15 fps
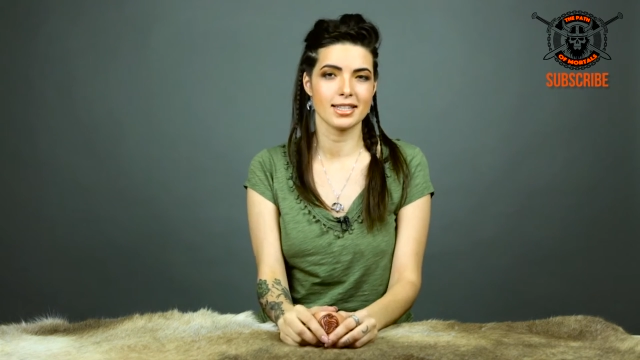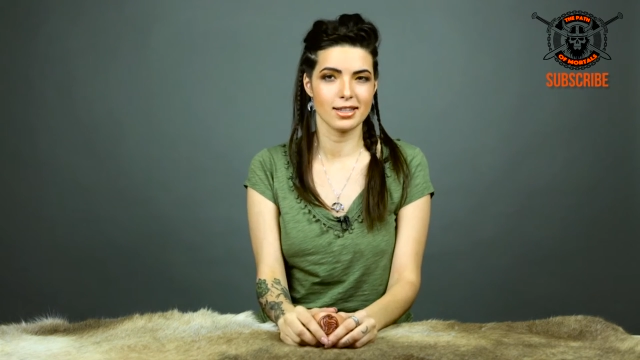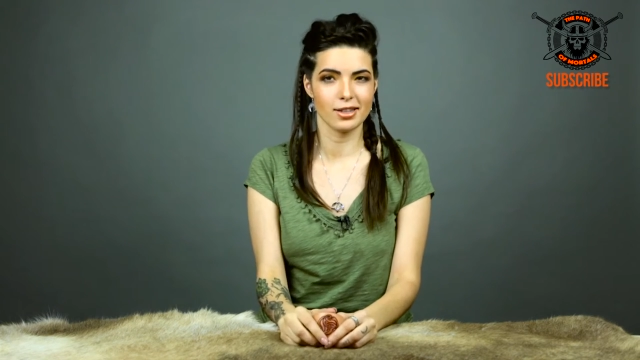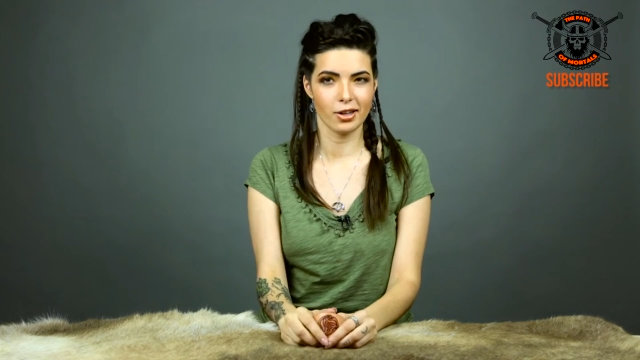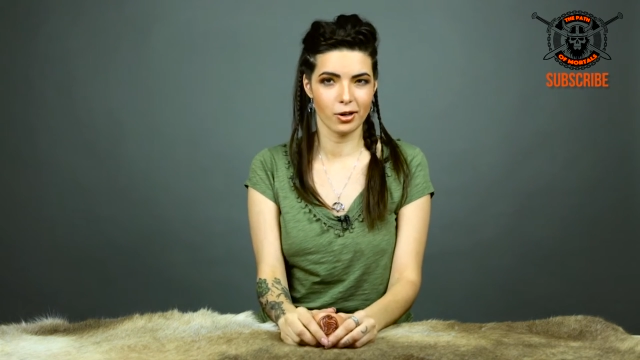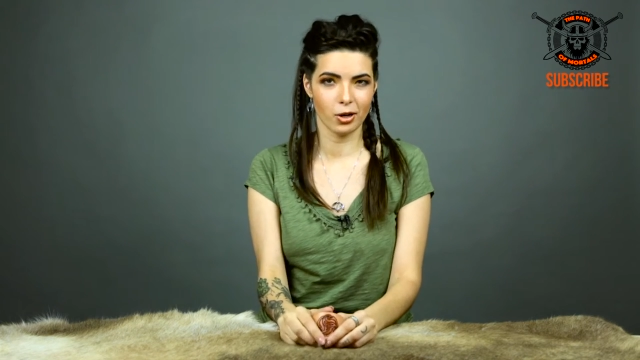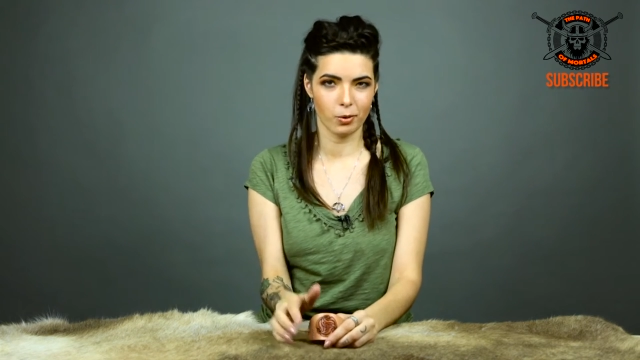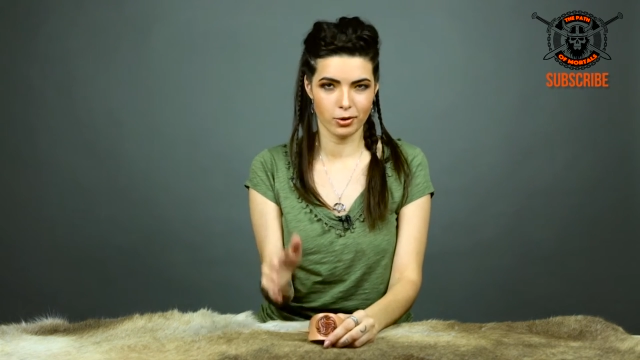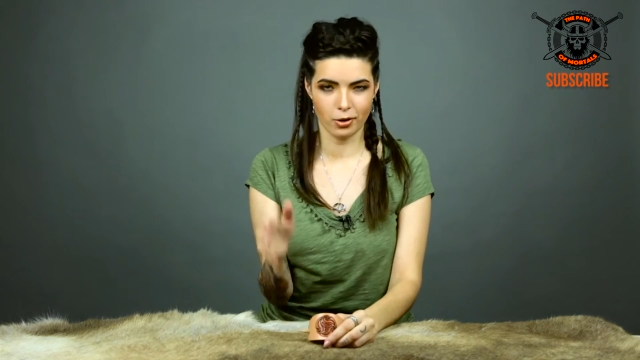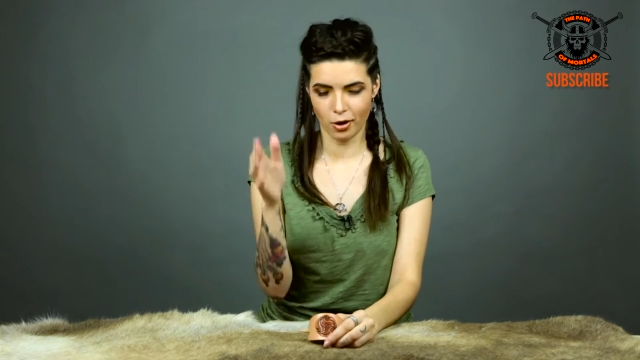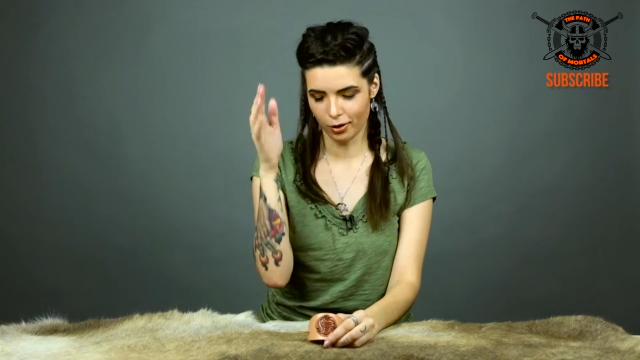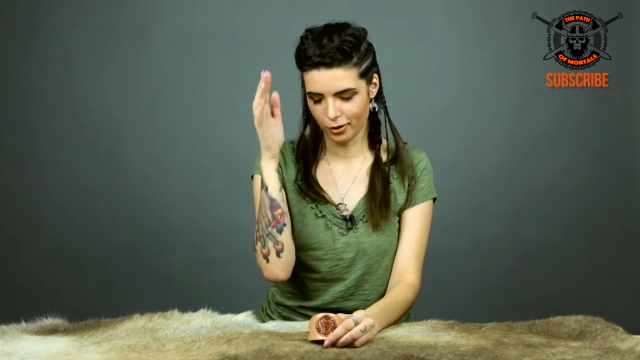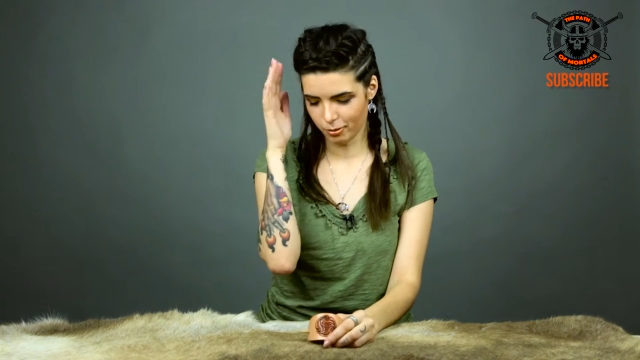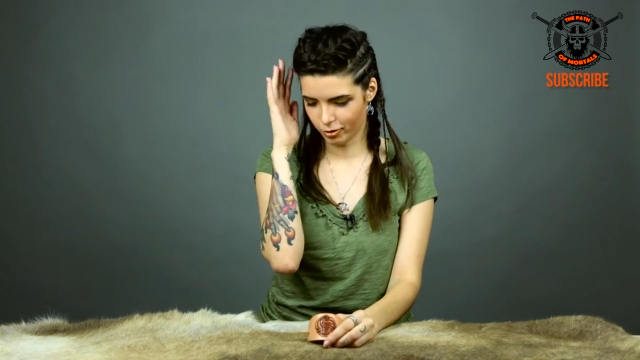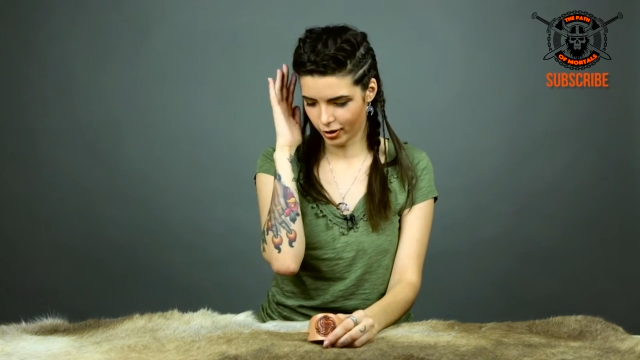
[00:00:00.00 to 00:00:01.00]
look with all
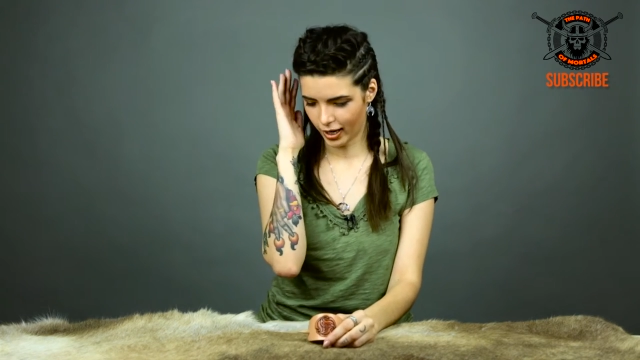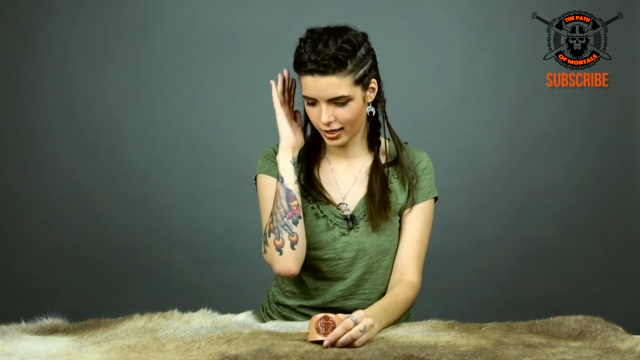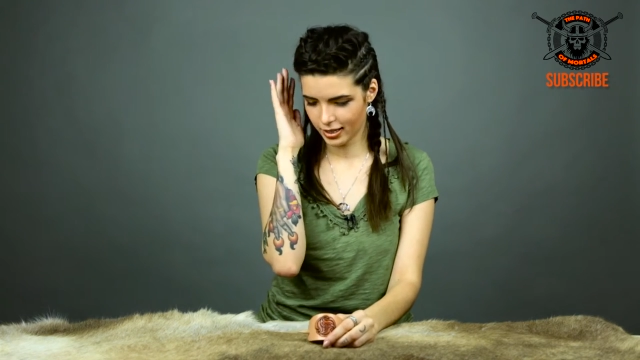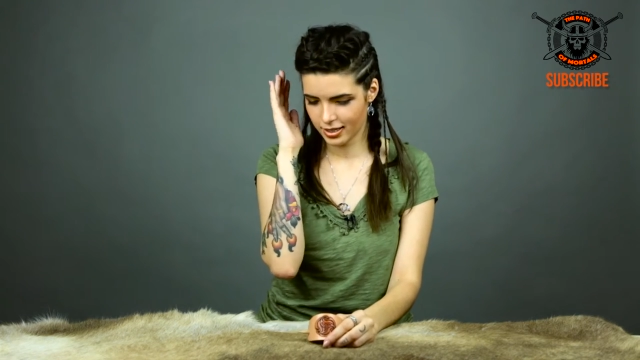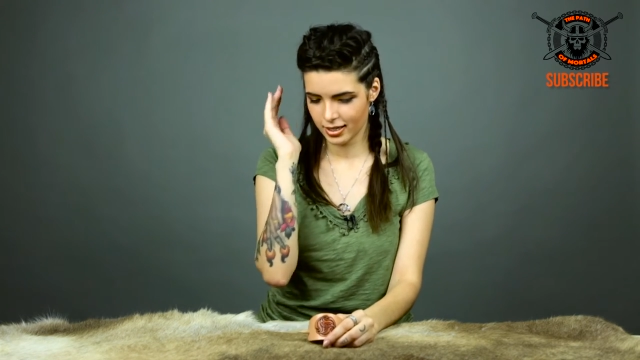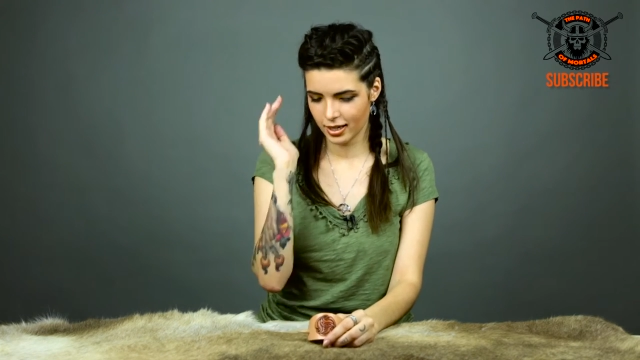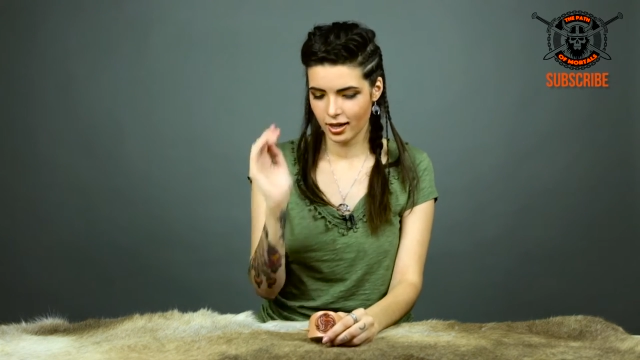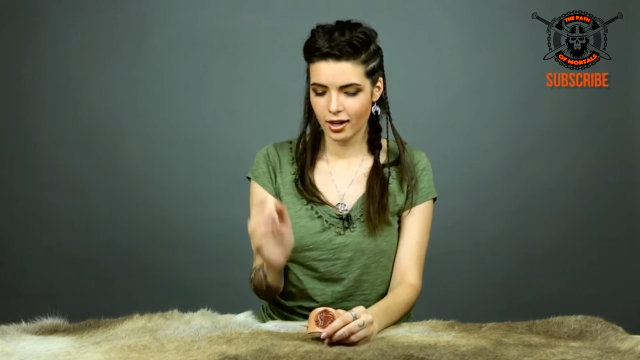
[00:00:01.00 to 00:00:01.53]
the braids.